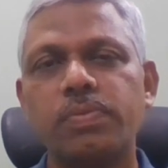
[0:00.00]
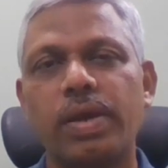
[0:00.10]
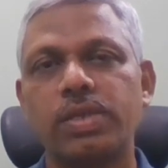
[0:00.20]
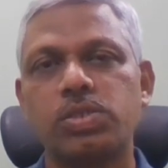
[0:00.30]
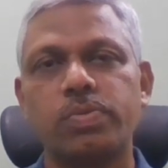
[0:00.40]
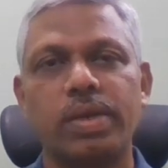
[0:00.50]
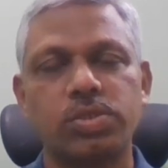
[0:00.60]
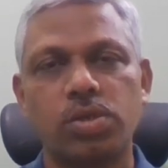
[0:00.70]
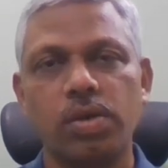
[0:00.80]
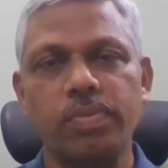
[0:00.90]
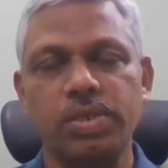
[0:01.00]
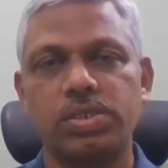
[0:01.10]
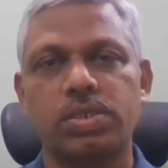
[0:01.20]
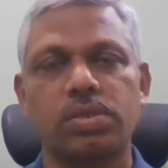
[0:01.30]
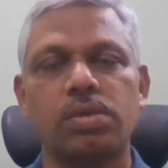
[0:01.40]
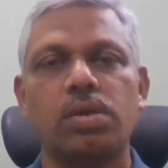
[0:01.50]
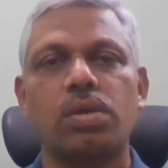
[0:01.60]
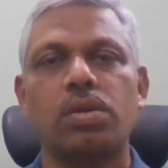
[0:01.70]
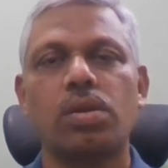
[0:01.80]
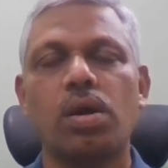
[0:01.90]
has to be established
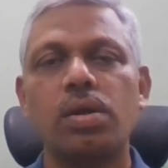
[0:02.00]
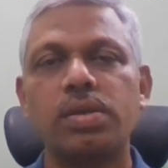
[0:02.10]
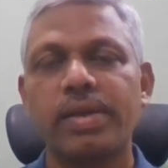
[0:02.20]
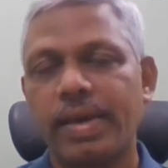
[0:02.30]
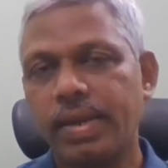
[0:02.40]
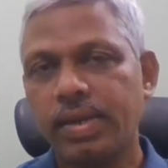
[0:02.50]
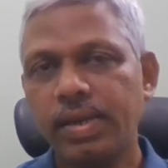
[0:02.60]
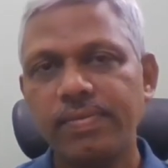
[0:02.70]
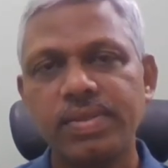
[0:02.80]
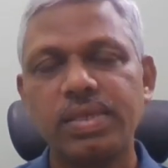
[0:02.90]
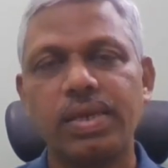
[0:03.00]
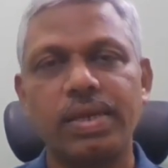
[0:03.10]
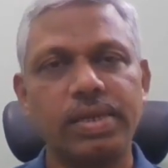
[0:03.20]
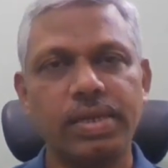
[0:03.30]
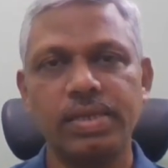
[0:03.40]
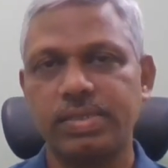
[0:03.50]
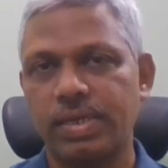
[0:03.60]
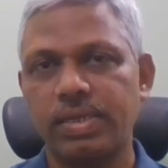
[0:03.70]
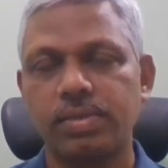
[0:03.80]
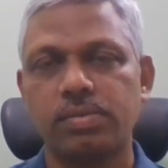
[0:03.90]
not directly with the entity
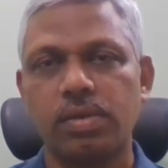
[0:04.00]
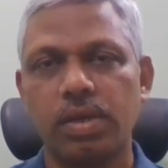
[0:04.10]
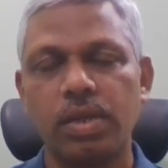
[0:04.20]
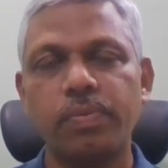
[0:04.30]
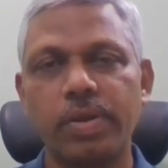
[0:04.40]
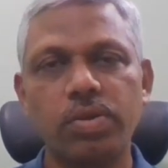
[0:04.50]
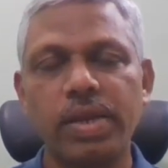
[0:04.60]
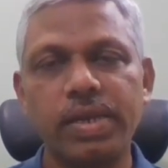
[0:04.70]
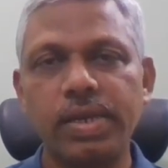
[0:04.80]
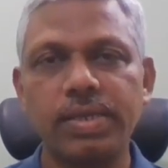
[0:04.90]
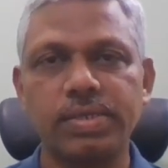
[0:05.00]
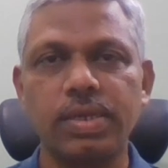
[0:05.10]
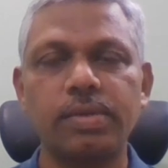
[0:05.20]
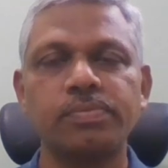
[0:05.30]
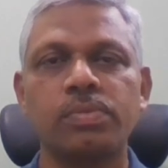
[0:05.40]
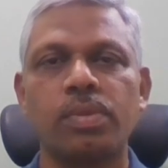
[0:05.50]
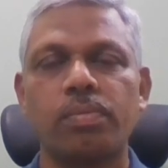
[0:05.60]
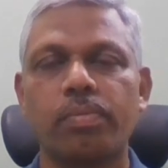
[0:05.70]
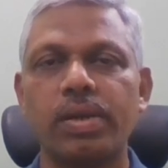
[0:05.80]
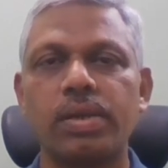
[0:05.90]
set, any particular entity set,
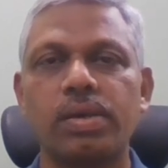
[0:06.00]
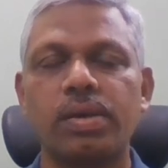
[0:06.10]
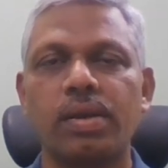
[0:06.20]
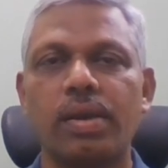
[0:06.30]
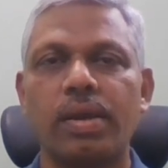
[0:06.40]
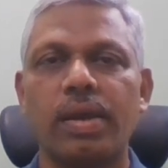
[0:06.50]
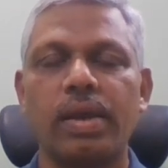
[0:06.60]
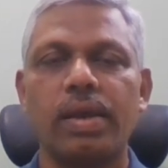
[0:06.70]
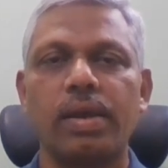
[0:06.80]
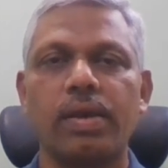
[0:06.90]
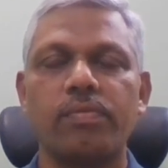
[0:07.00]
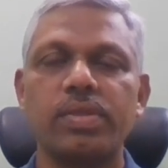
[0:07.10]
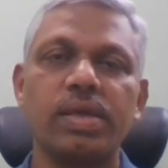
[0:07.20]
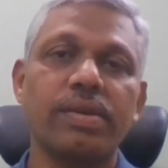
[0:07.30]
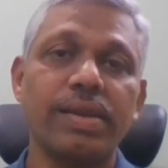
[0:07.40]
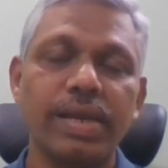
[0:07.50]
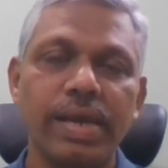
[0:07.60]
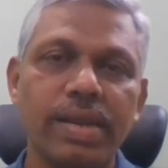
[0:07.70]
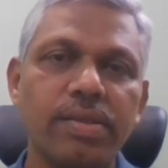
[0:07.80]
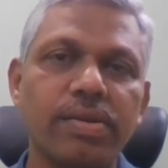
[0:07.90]
but with
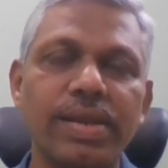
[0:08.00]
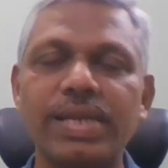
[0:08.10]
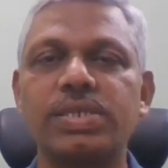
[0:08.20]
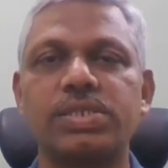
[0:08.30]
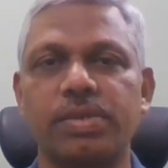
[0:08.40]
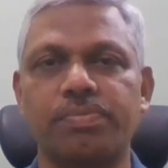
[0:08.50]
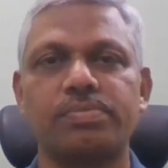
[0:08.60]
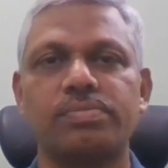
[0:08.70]
another relationship.